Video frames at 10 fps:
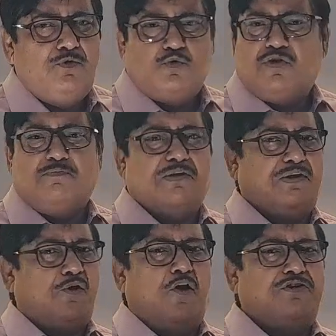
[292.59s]
So he may
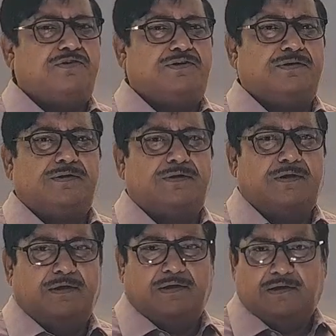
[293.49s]
record it,
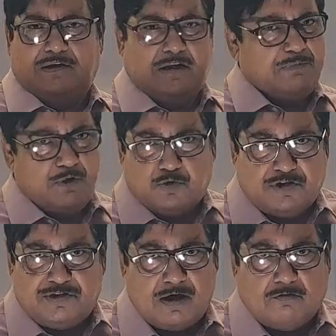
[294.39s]
he may note
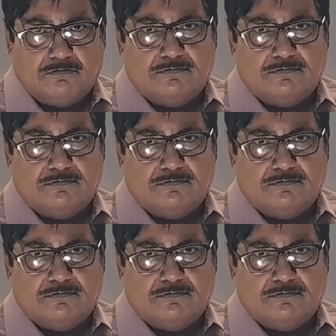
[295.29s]
it down.